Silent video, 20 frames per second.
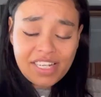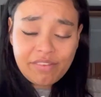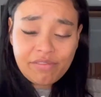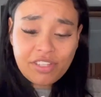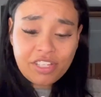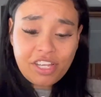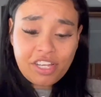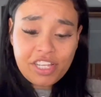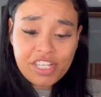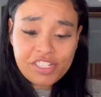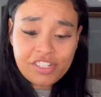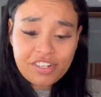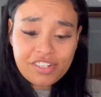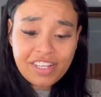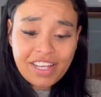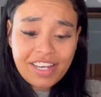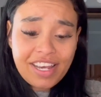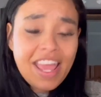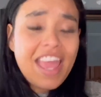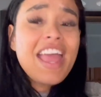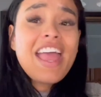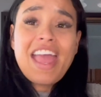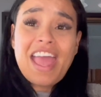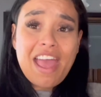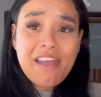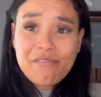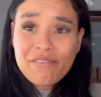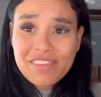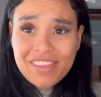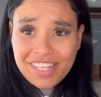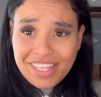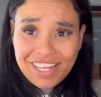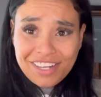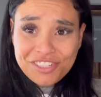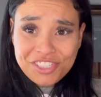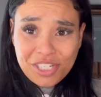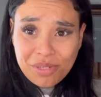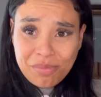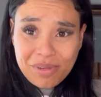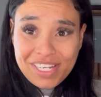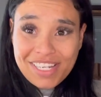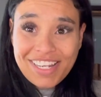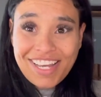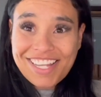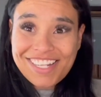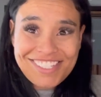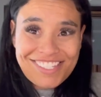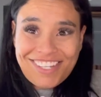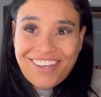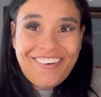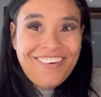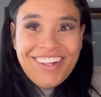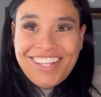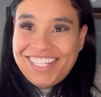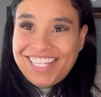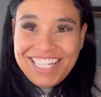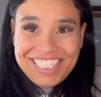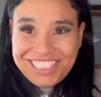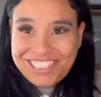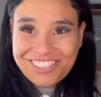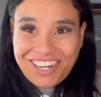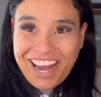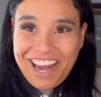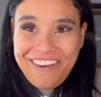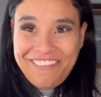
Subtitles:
if the cookies are done, everything else should be done. So let's try